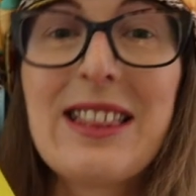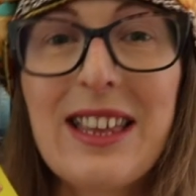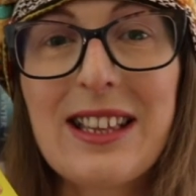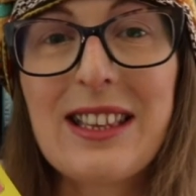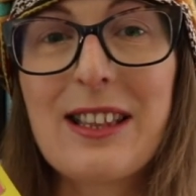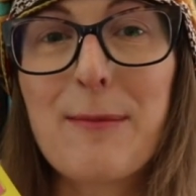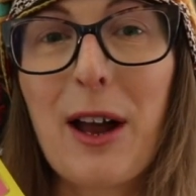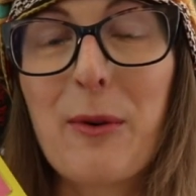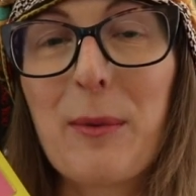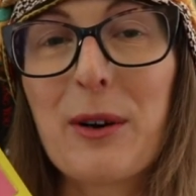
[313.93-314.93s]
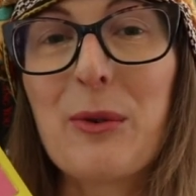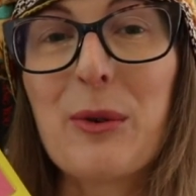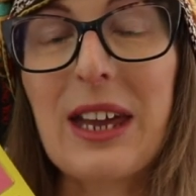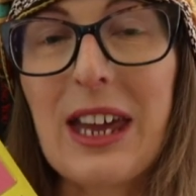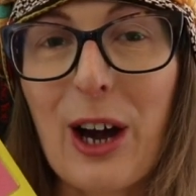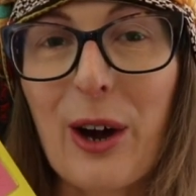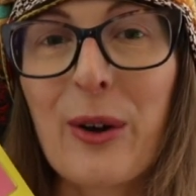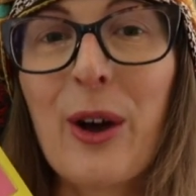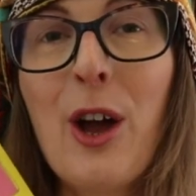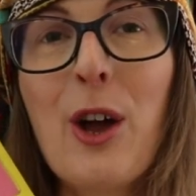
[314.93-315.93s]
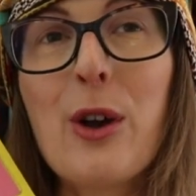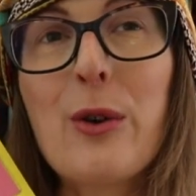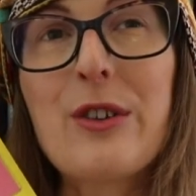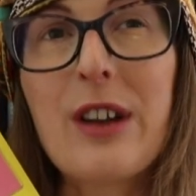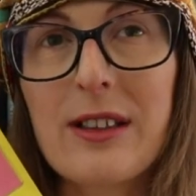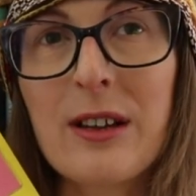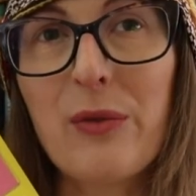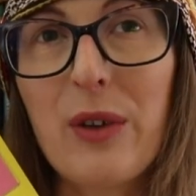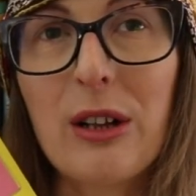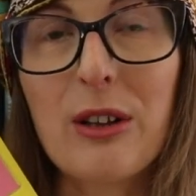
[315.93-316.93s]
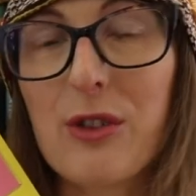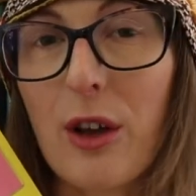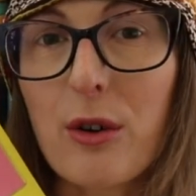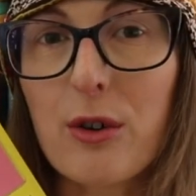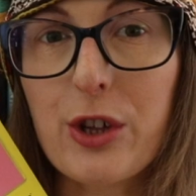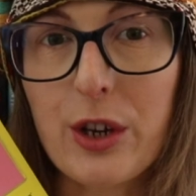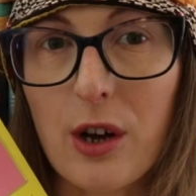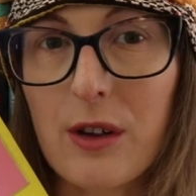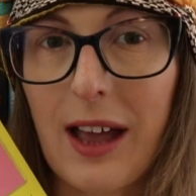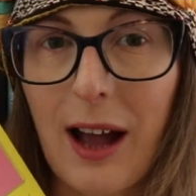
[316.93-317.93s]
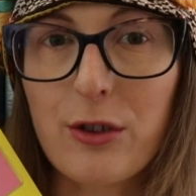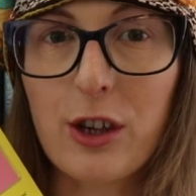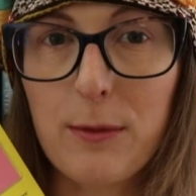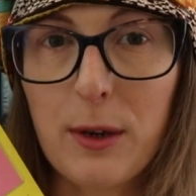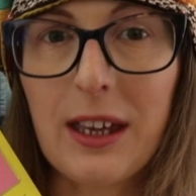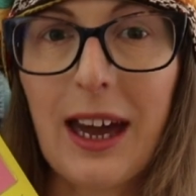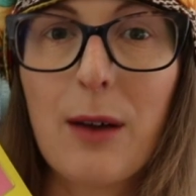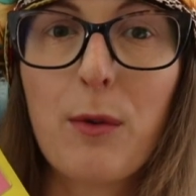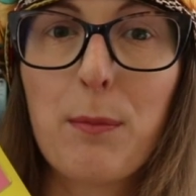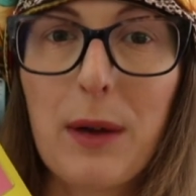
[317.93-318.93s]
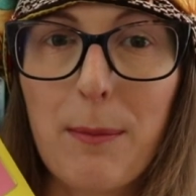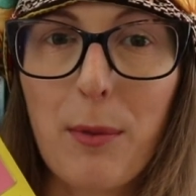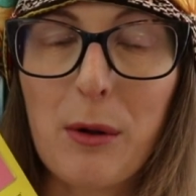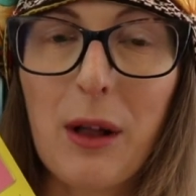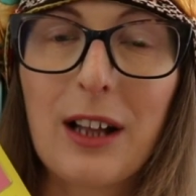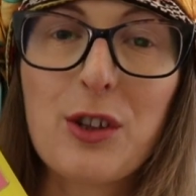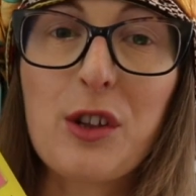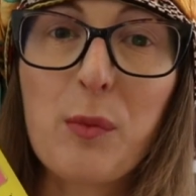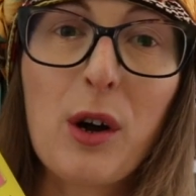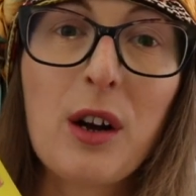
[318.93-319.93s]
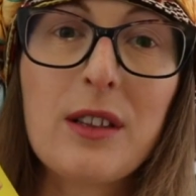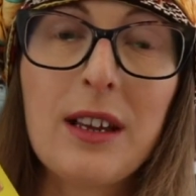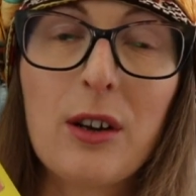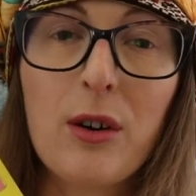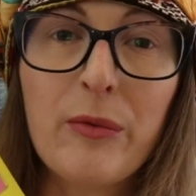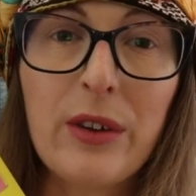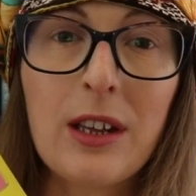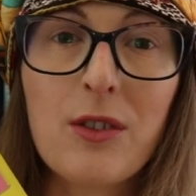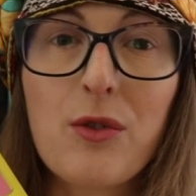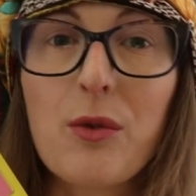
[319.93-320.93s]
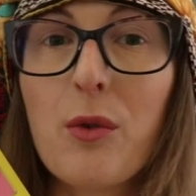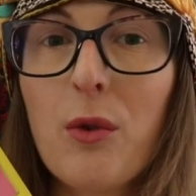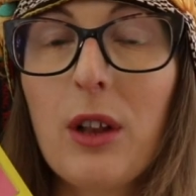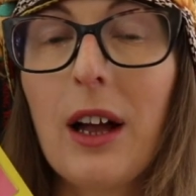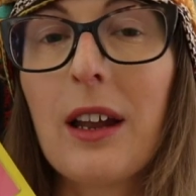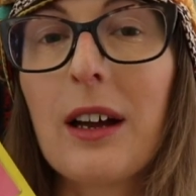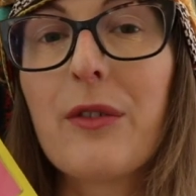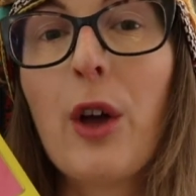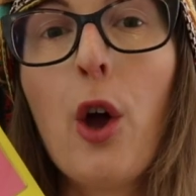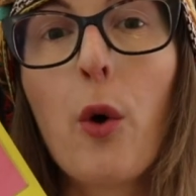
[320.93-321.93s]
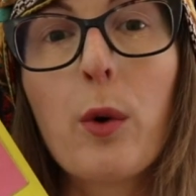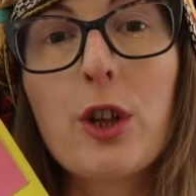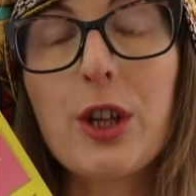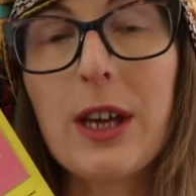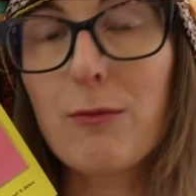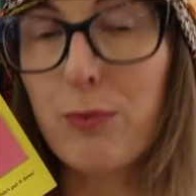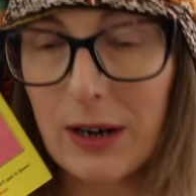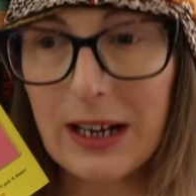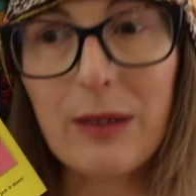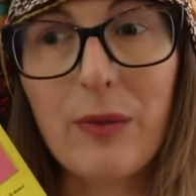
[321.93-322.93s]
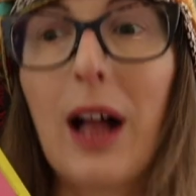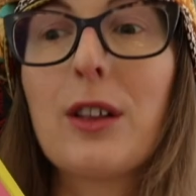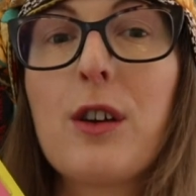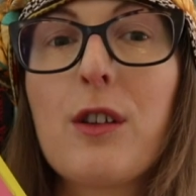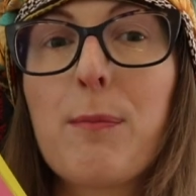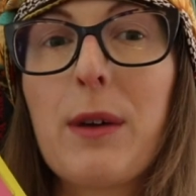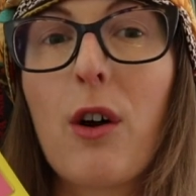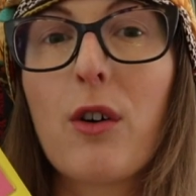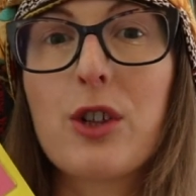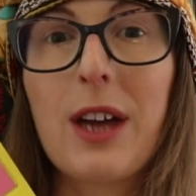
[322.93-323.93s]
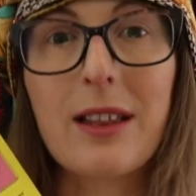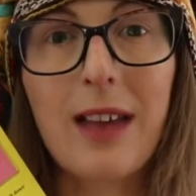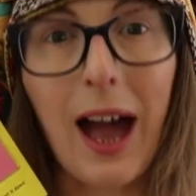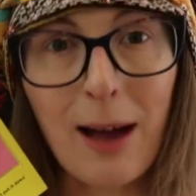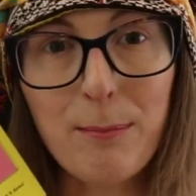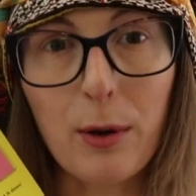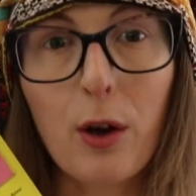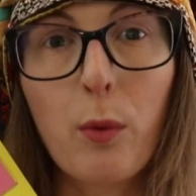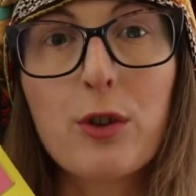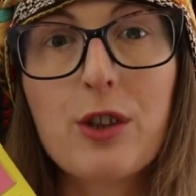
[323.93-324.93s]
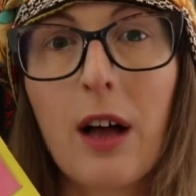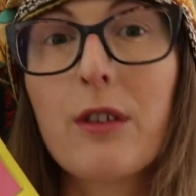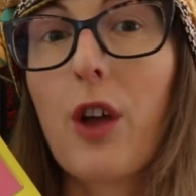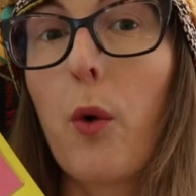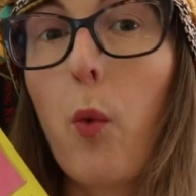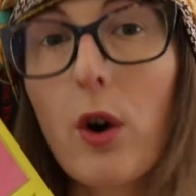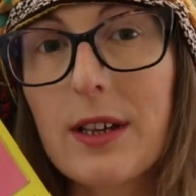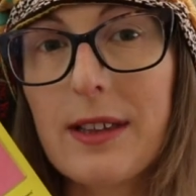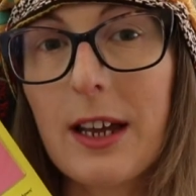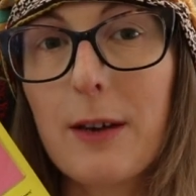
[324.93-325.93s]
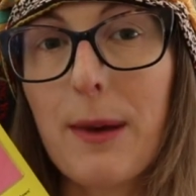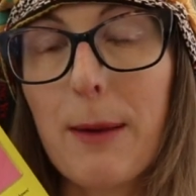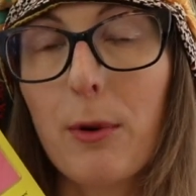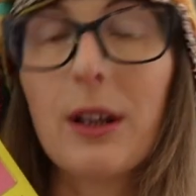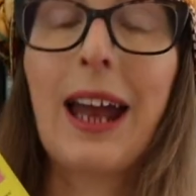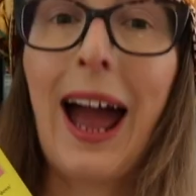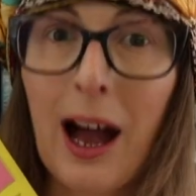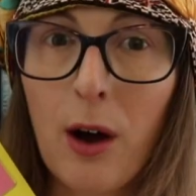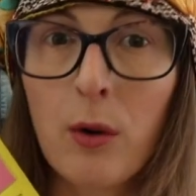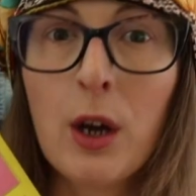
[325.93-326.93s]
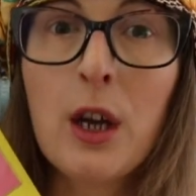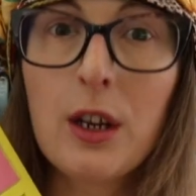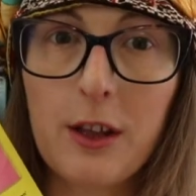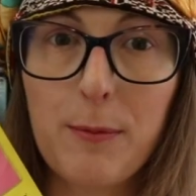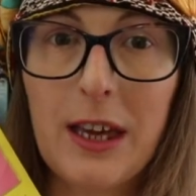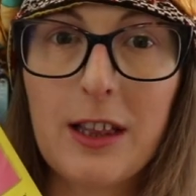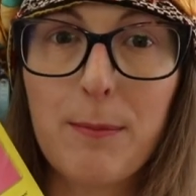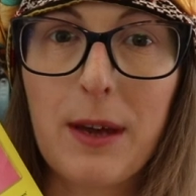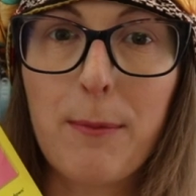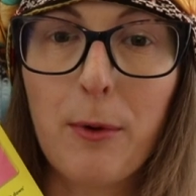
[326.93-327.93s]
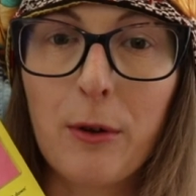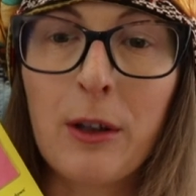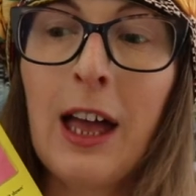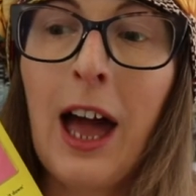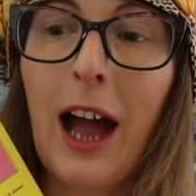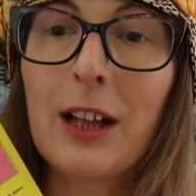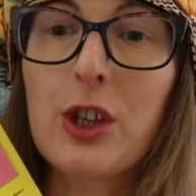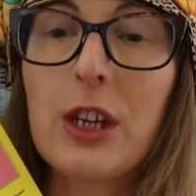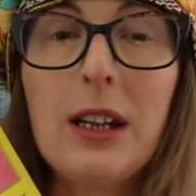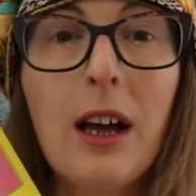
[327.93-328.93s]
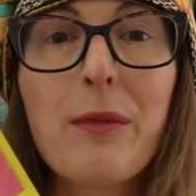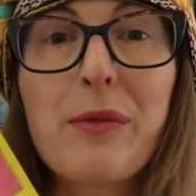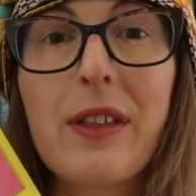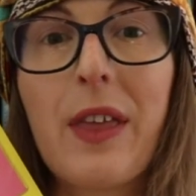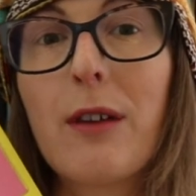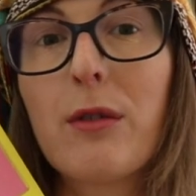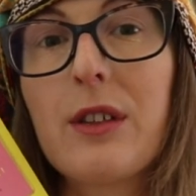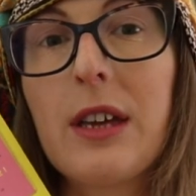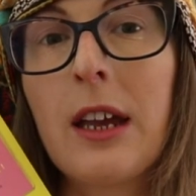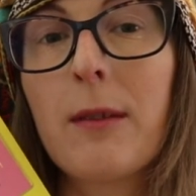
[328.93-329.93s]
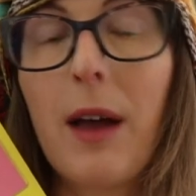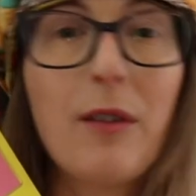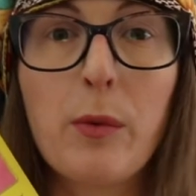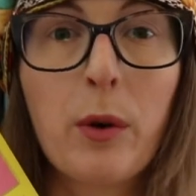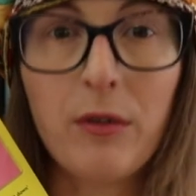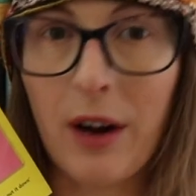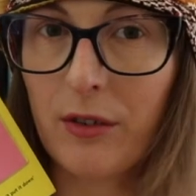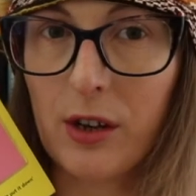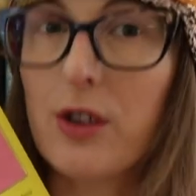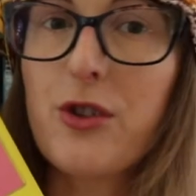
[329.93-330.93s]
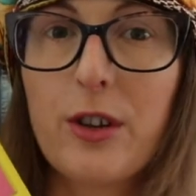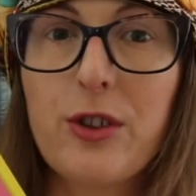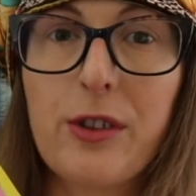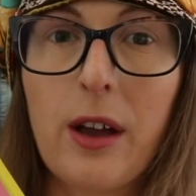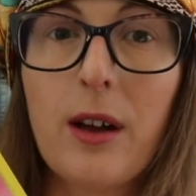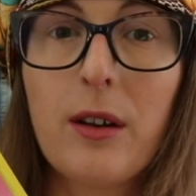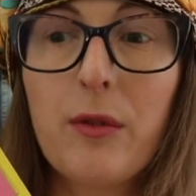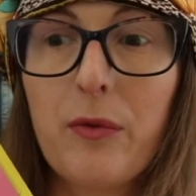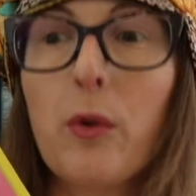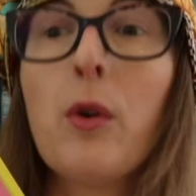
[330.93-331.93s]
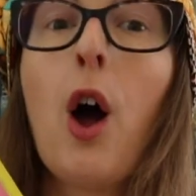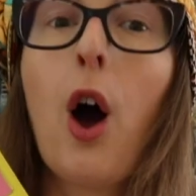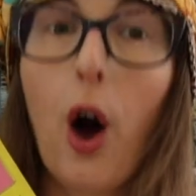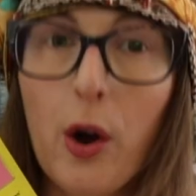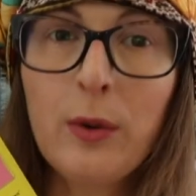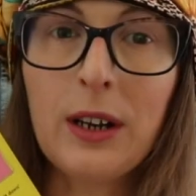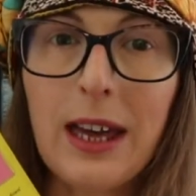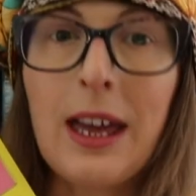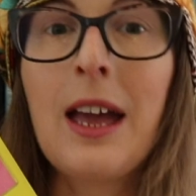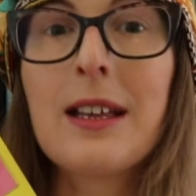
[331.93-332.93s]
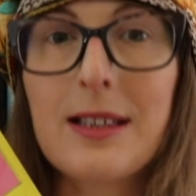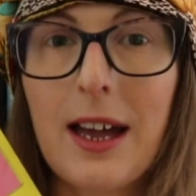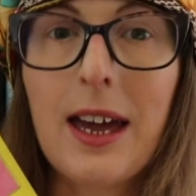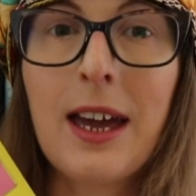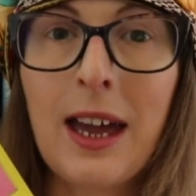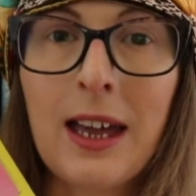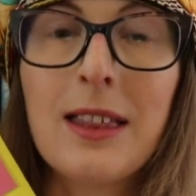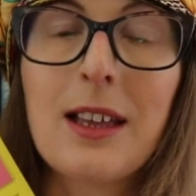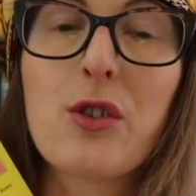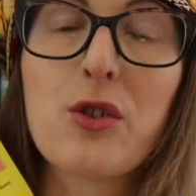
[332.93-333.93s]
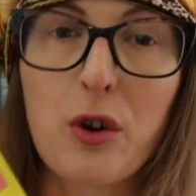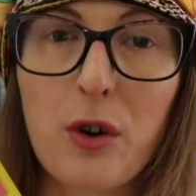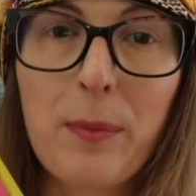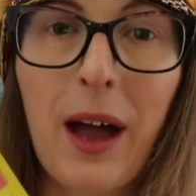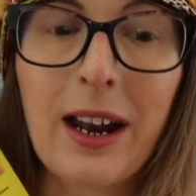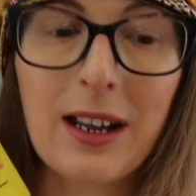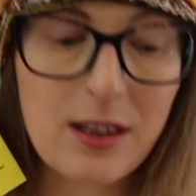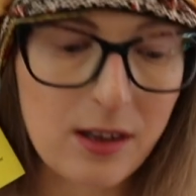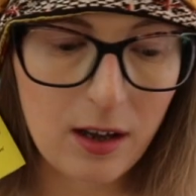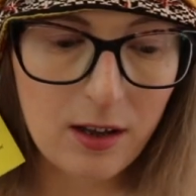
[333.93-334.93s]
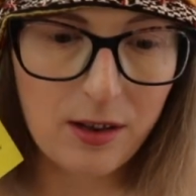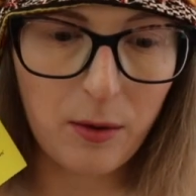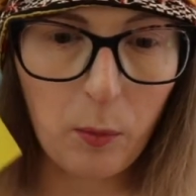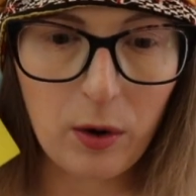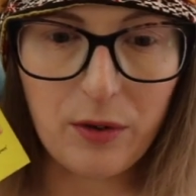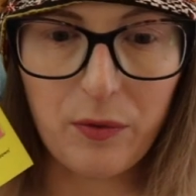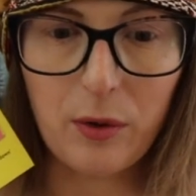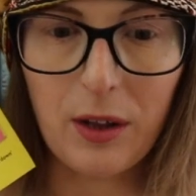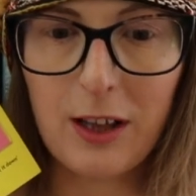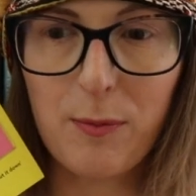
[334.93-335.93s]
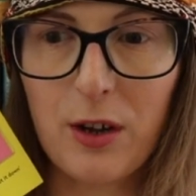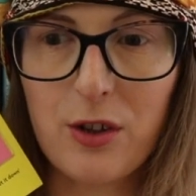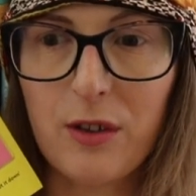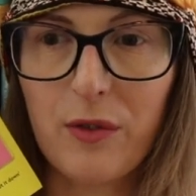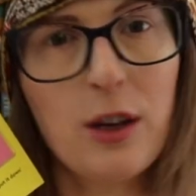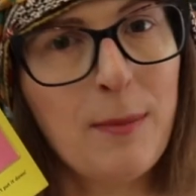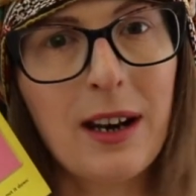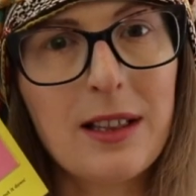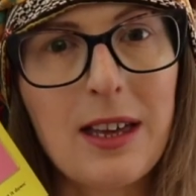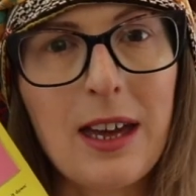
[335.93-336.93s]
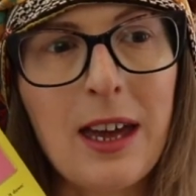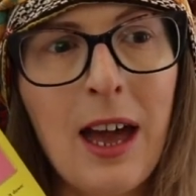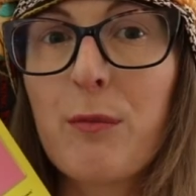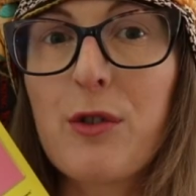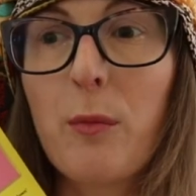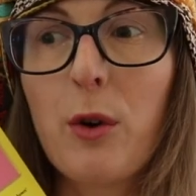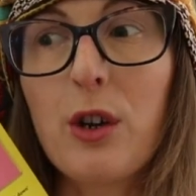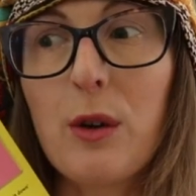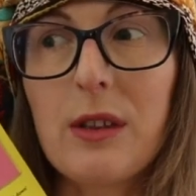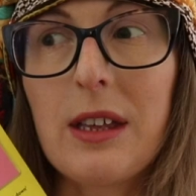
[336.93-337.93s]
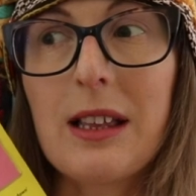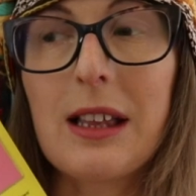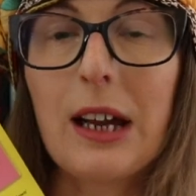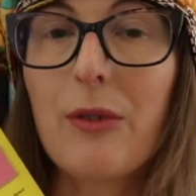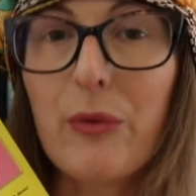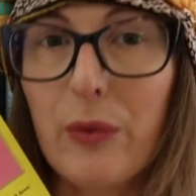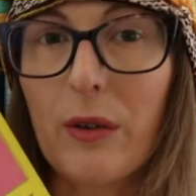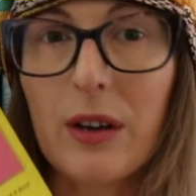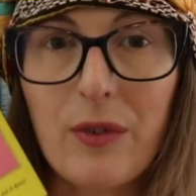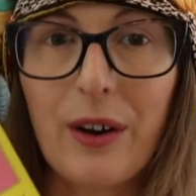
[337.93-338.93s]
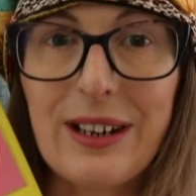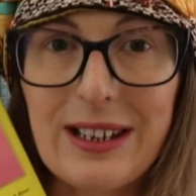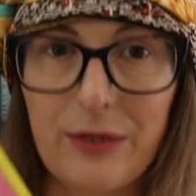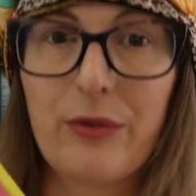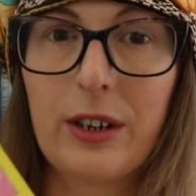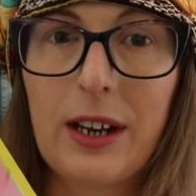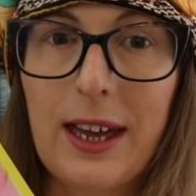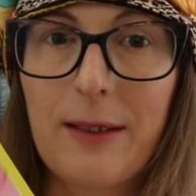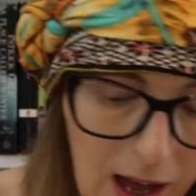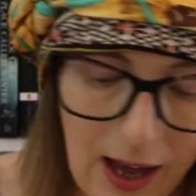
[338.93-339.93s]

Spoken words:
This is about a woman called Kiko who doesn't feel as though she knows how to communicate with people, and she's worked in a convenience store all her life, which she really values because she has a handbook which tells her what to say to people and how to speak to people, and she loves that routine, but everyone around her judges her for only staying in this job. And it's a wonderful expression of humanity from someone who sees life very, very differently.